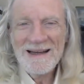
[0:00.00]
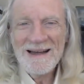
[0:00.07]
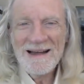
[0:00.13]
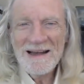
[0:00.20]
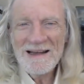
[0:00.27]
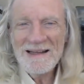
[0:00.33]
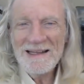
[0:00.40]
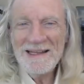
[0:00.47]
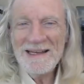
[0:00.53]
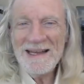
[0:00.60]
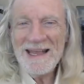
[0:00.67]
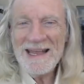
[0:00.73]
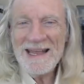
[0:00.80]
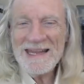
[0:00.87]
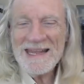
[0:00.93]
Uh, in
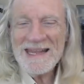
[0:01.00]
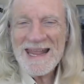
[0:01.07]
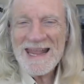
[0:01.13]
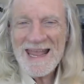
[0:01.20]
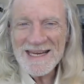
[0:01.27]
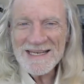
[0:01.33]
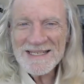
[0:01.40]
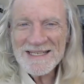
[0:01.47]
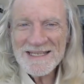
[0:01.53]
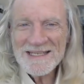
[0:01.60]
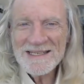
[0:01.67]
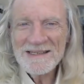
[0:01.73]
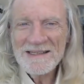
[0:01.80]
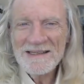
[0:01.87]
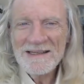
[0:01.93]
any case,